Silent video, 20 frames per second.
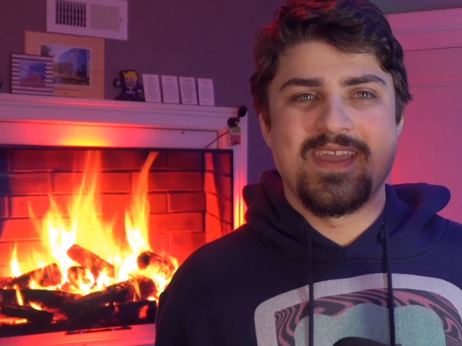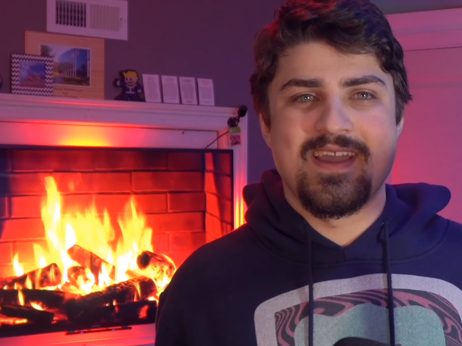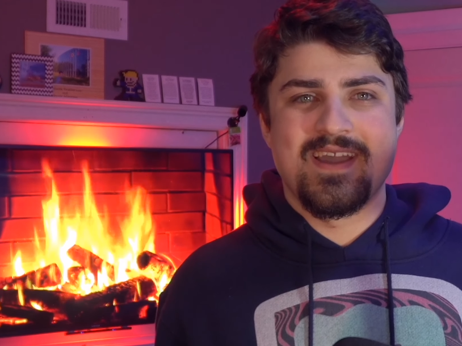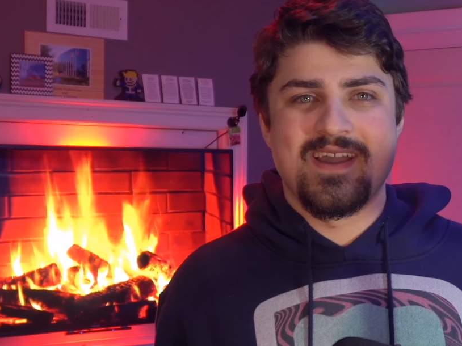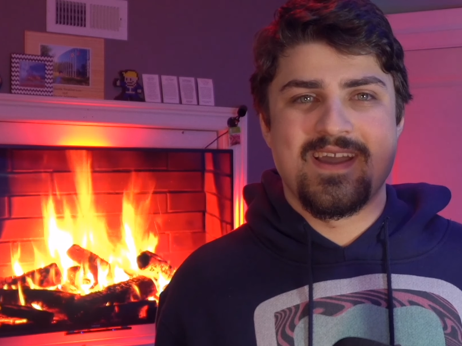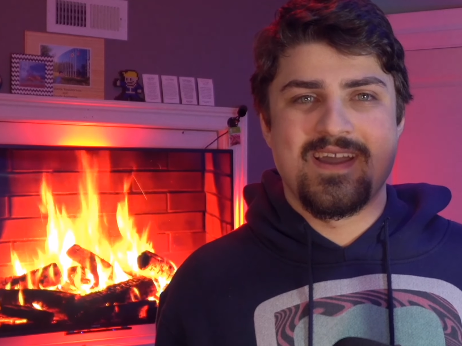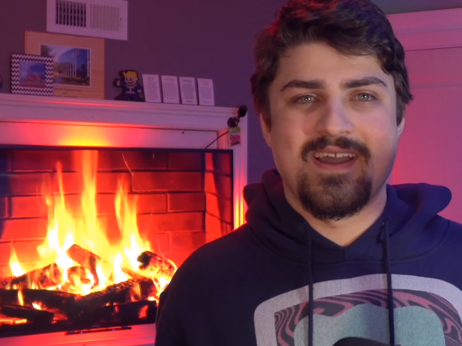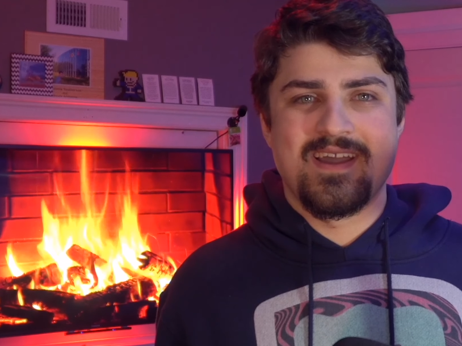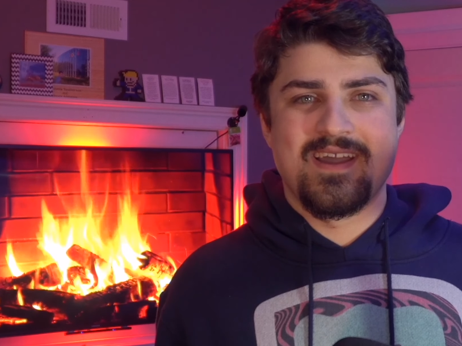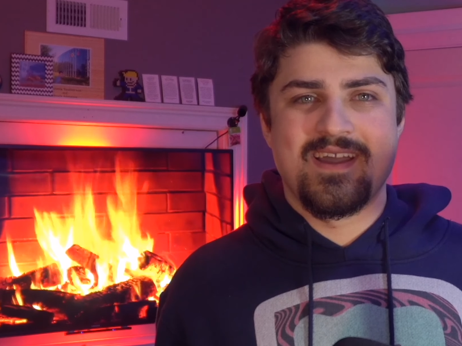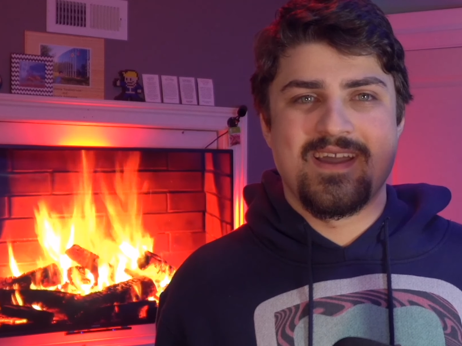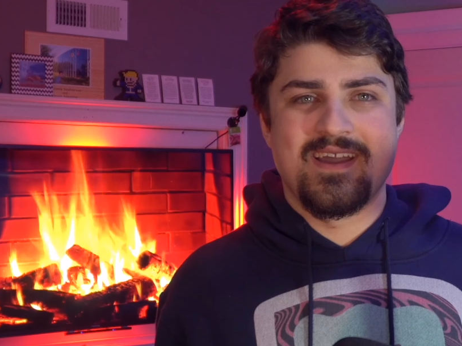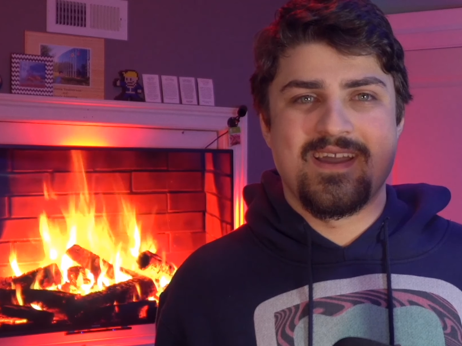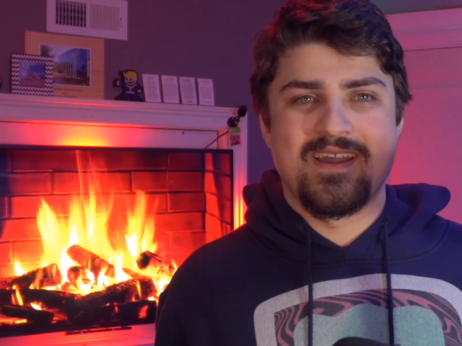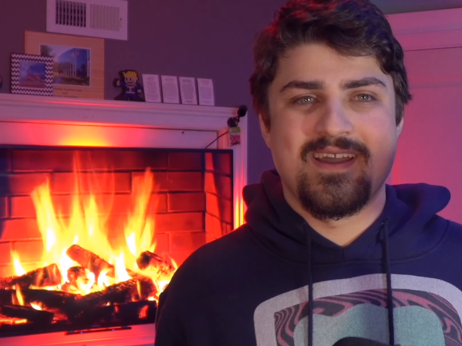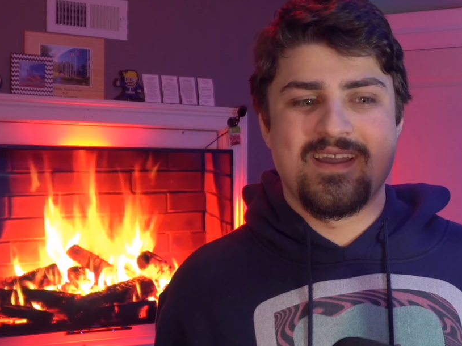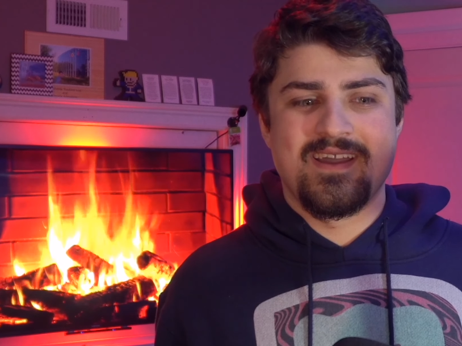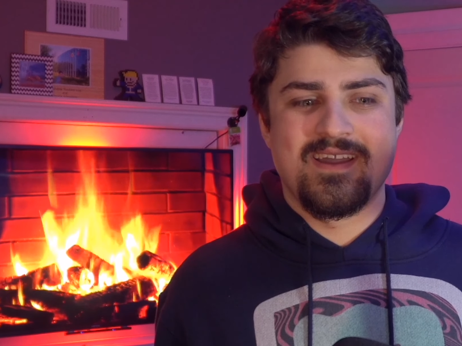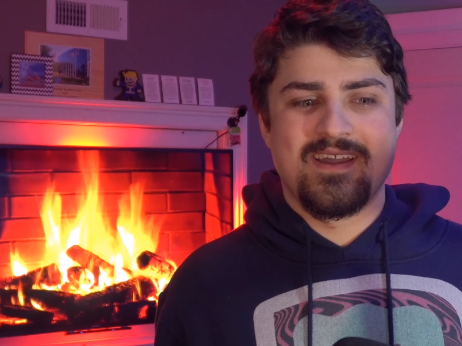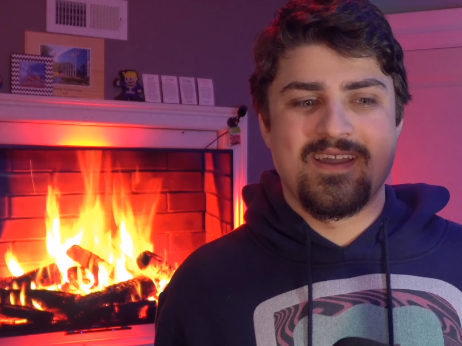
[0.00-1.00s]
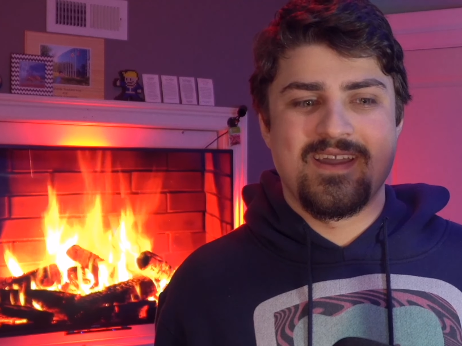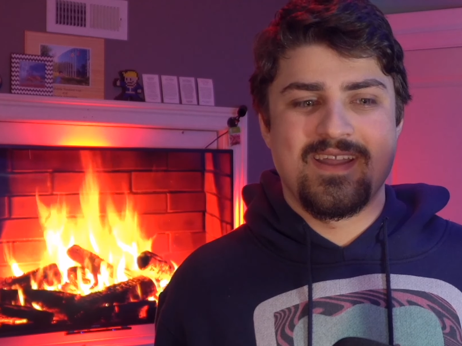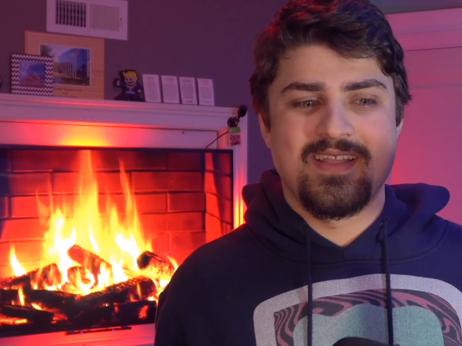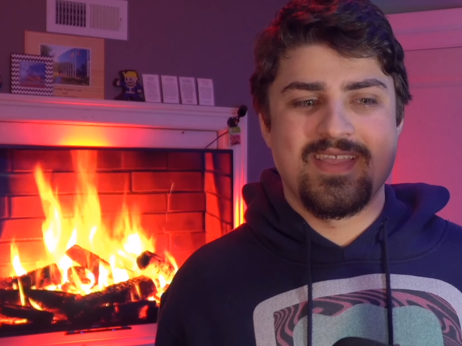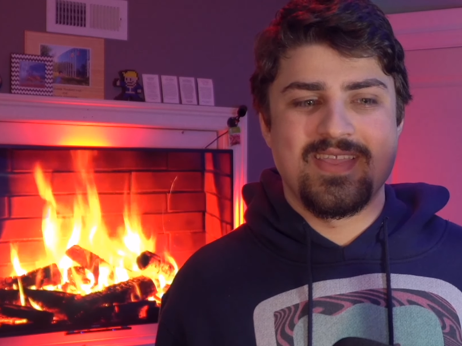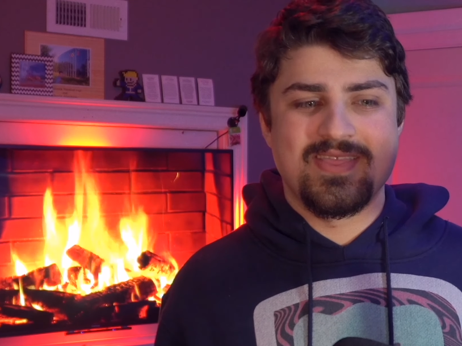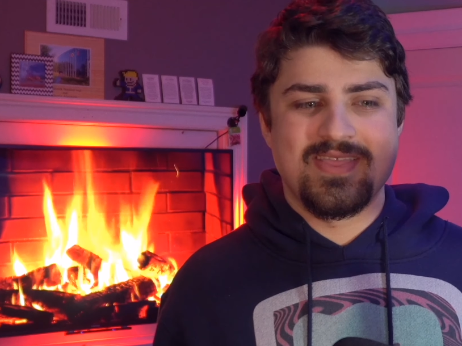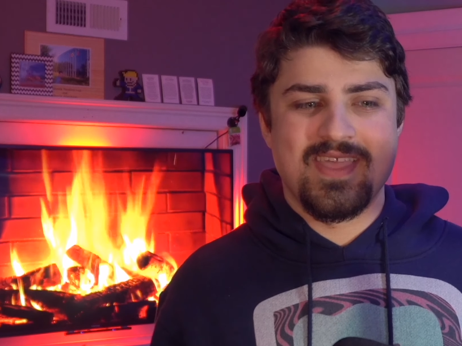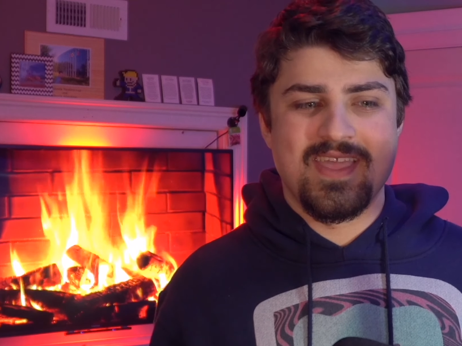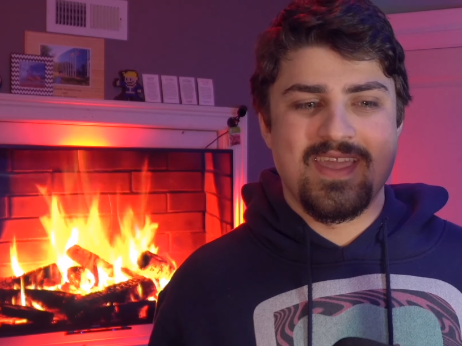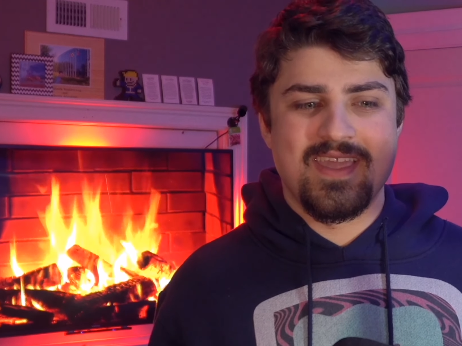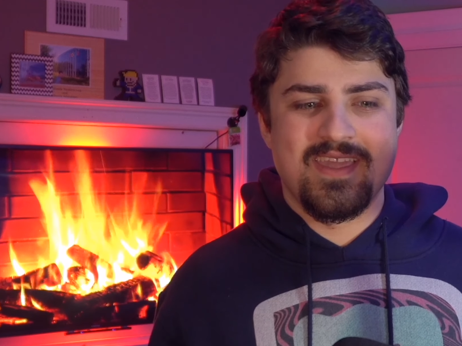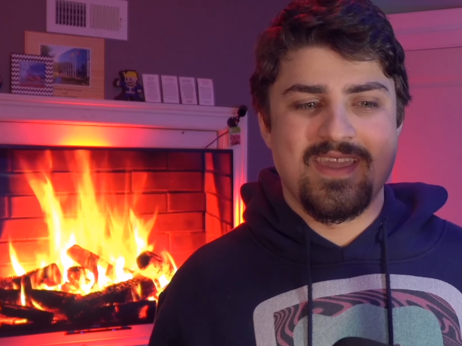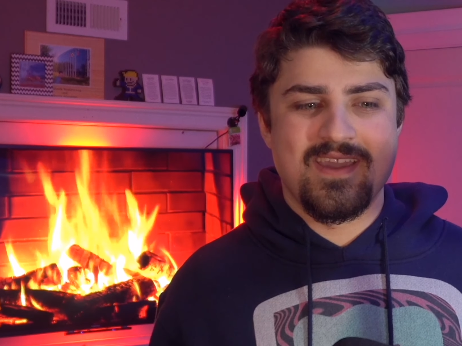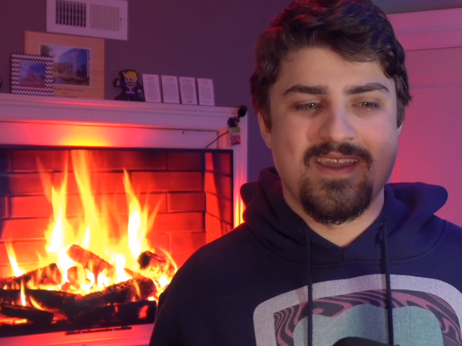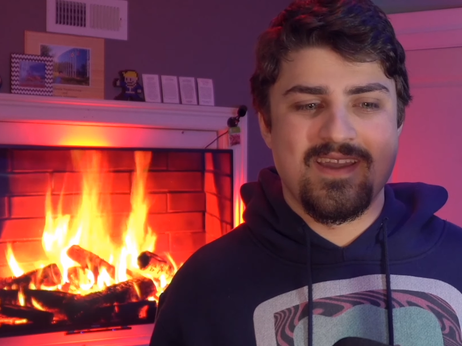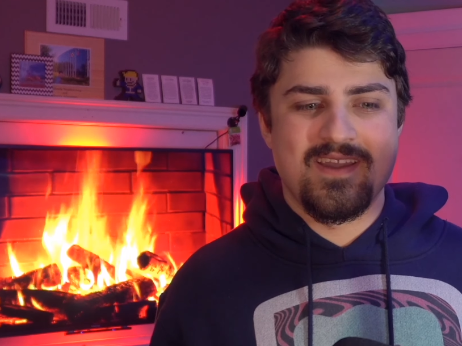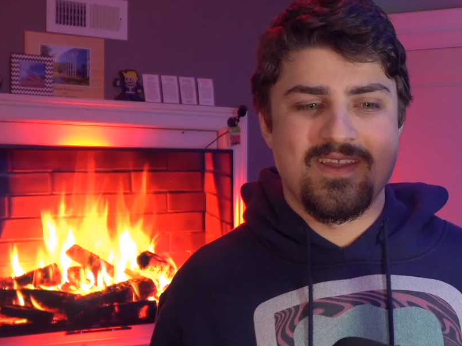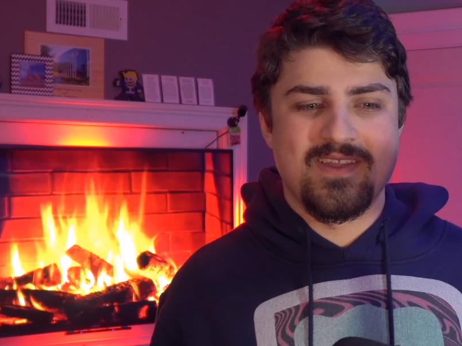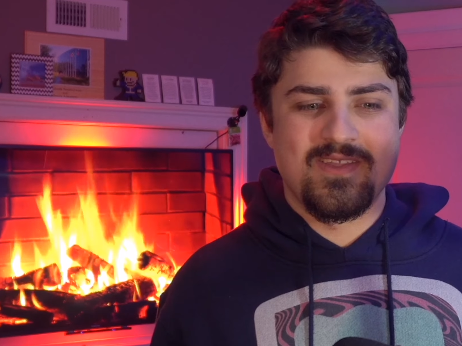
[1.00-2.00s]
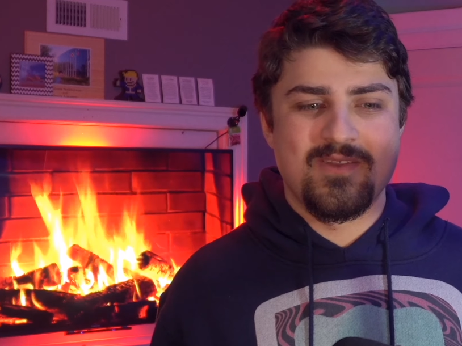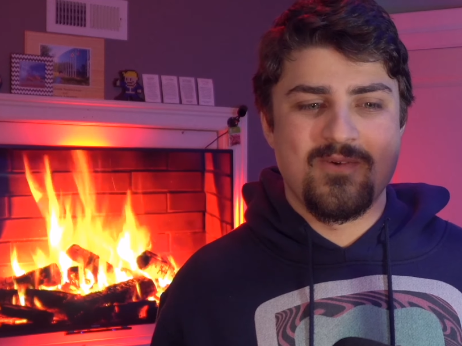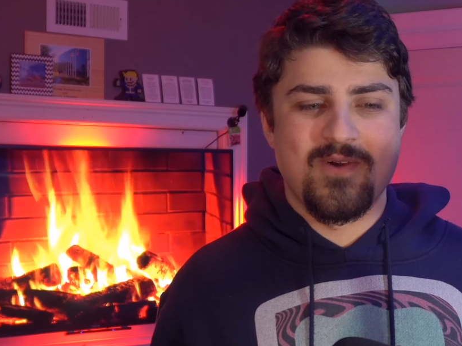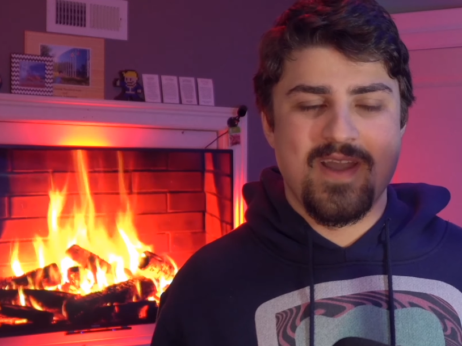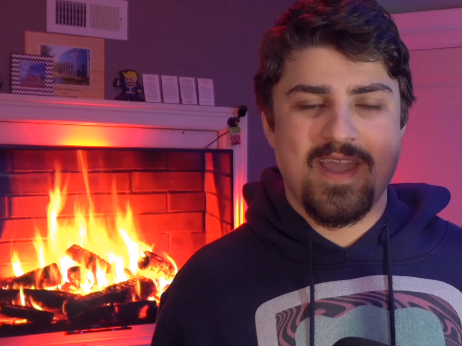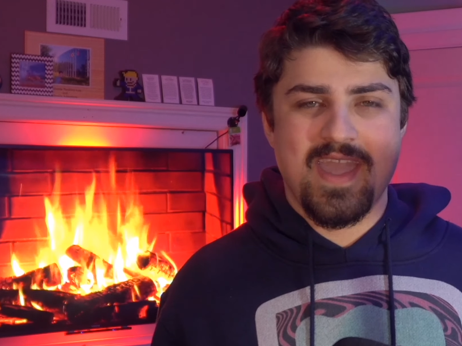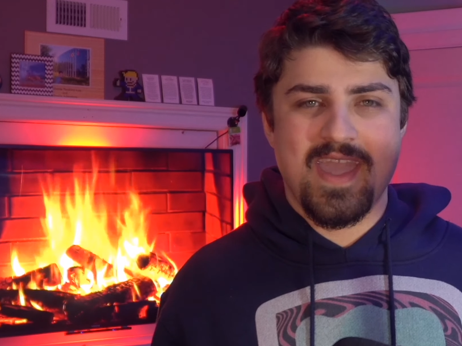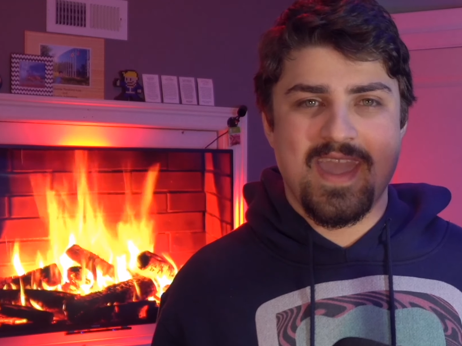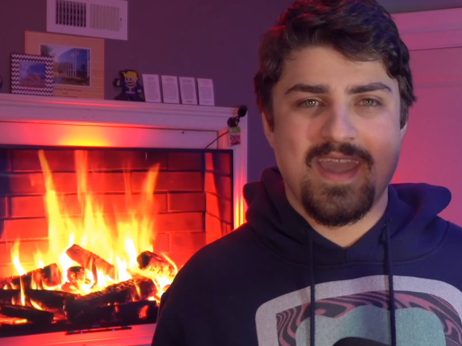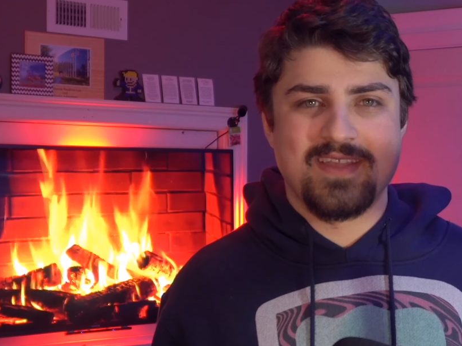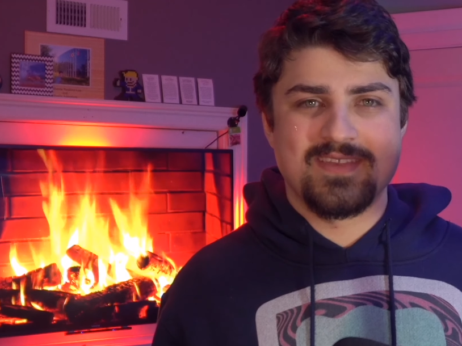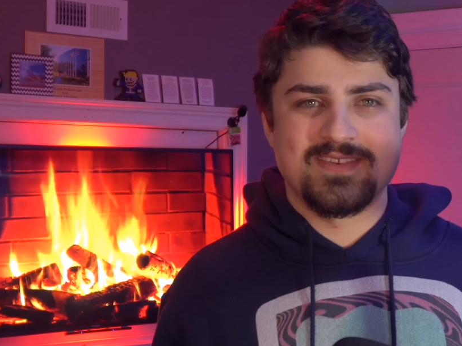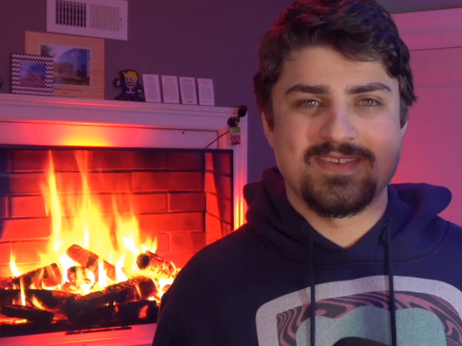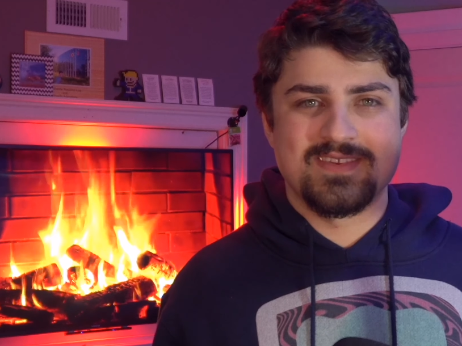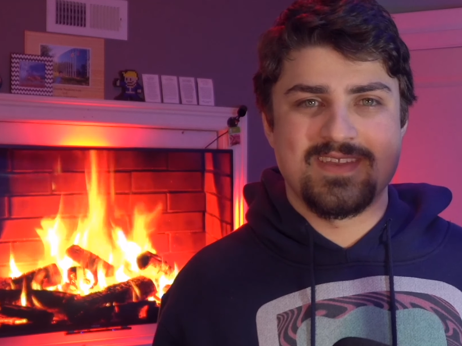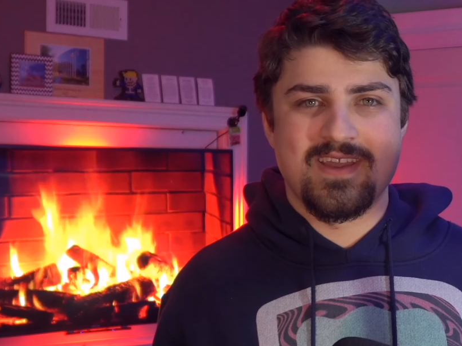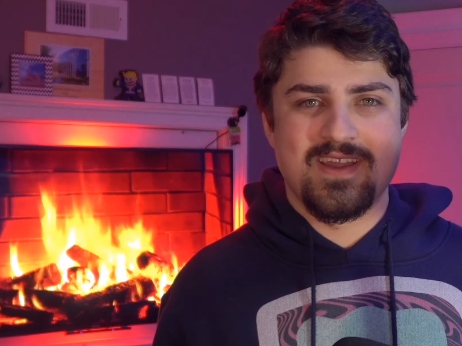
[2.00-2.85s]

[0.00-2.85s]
anything you want to ask,